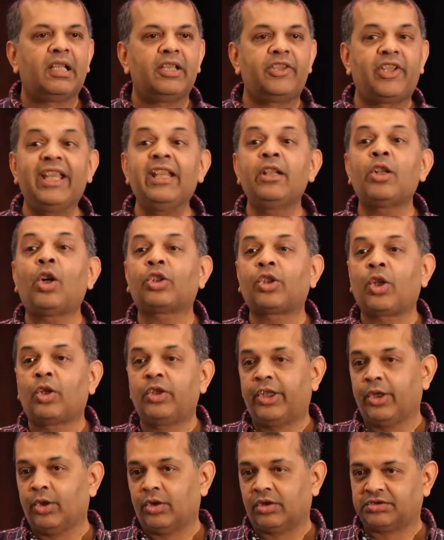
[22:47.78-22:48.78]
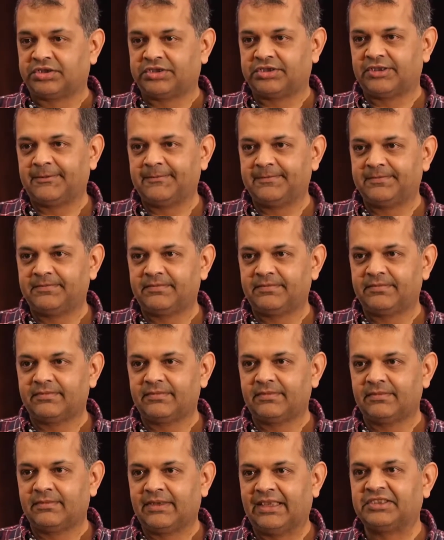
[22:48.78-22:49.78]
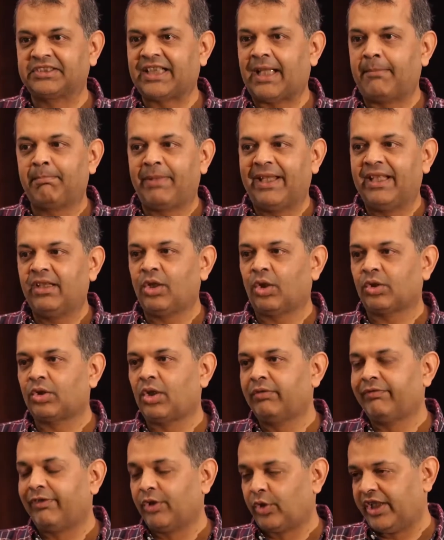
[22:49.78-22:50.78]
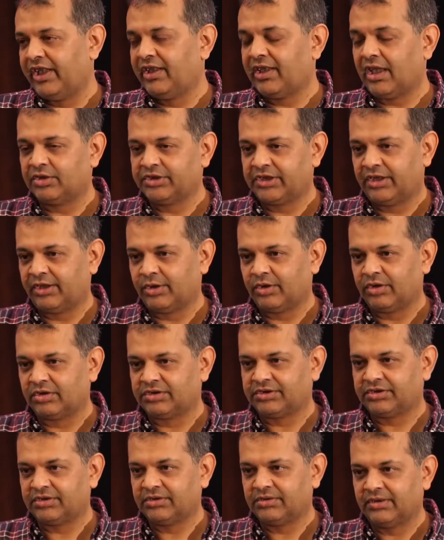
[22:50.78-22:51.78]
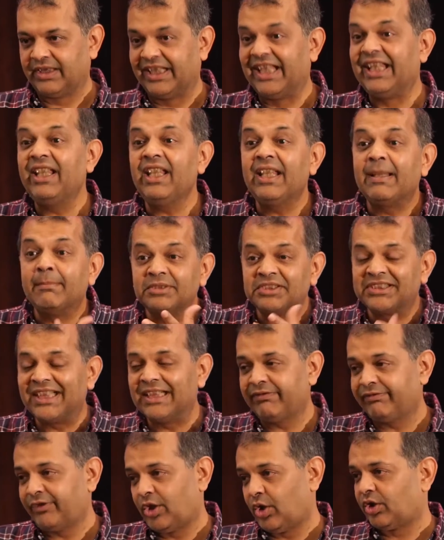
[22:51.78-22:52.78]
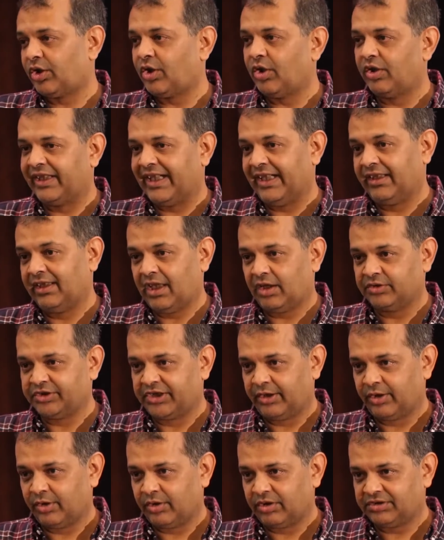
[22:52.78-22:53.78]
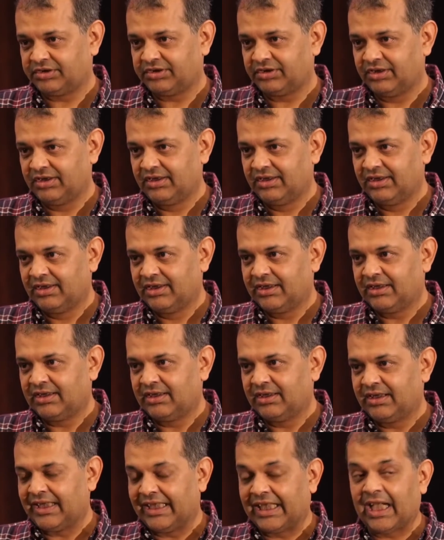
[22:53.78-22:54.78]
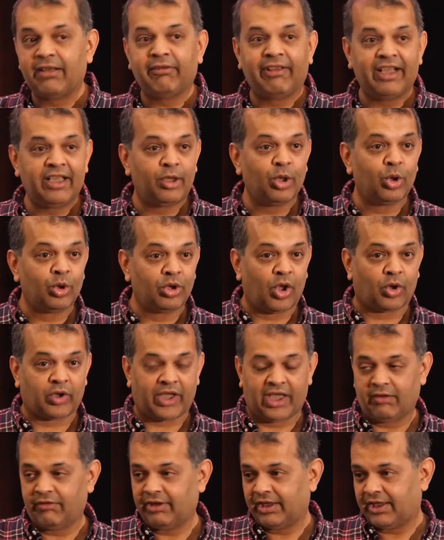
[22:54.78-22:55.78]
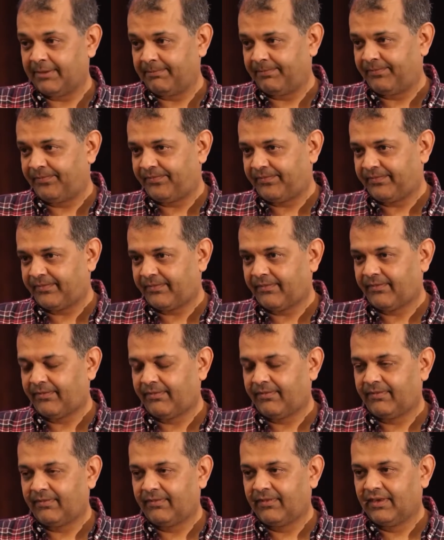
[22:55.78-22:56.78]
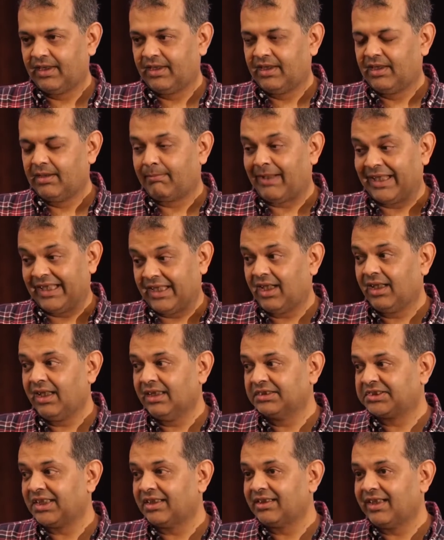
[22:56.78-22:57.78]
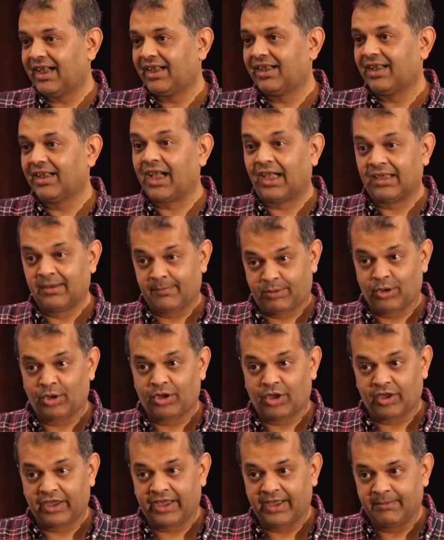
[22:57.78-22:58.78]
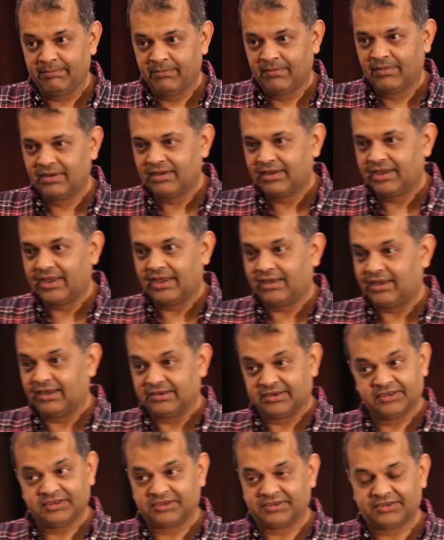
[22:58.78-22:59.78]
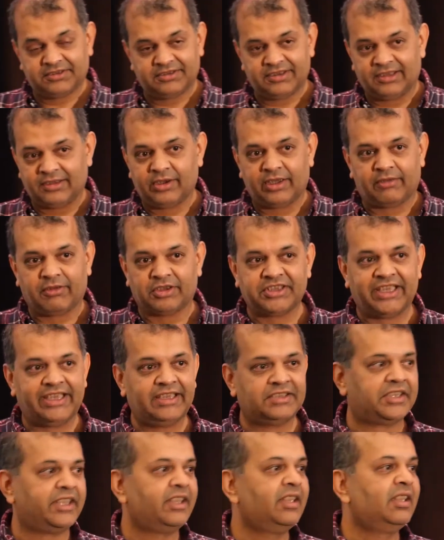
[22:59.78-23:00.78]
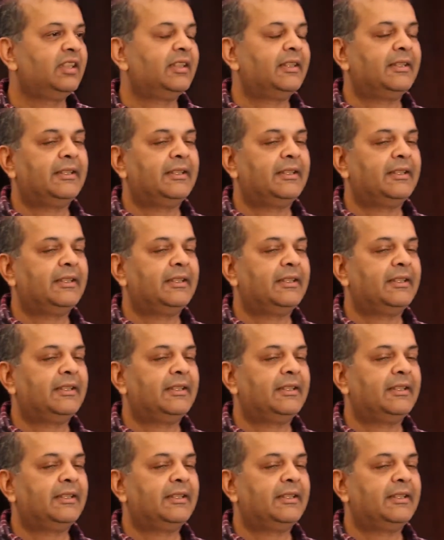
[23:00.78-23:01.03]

Jay knocked on doors. His campaign knocked on fourteen thousand doors. He himself knocked on ten thousand doors, and I went door knocking with him. My younger son had a gun pulled on him. This was, you know, it wasn't easy.